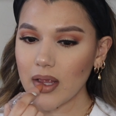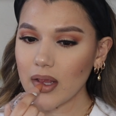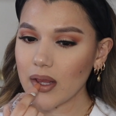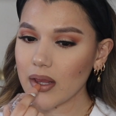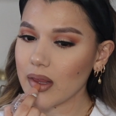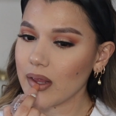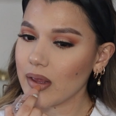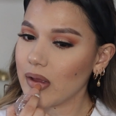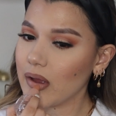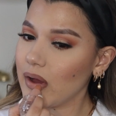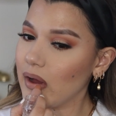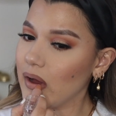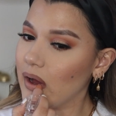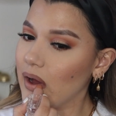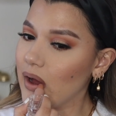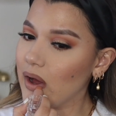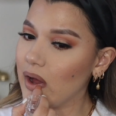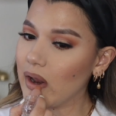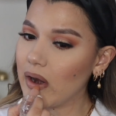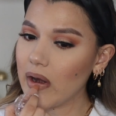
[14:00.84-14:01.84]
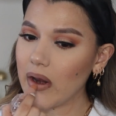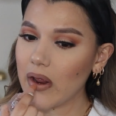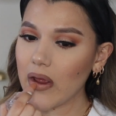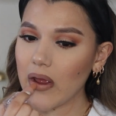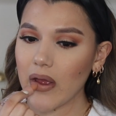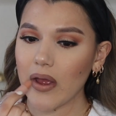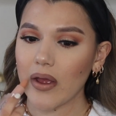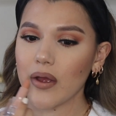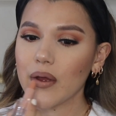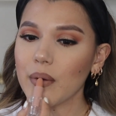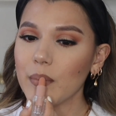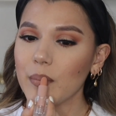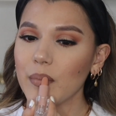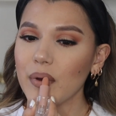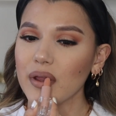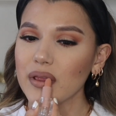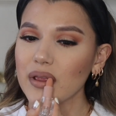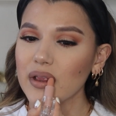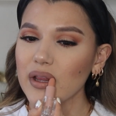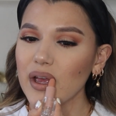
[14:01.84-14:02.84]
this on
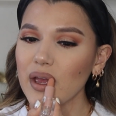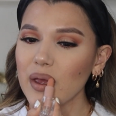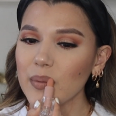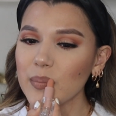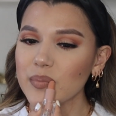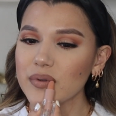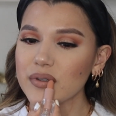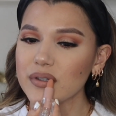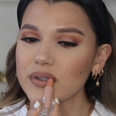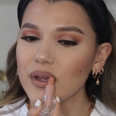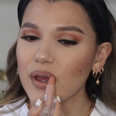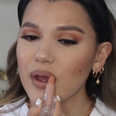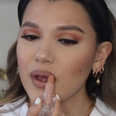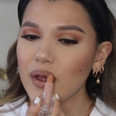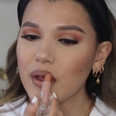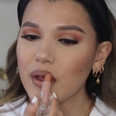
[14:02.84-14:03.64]
my lips.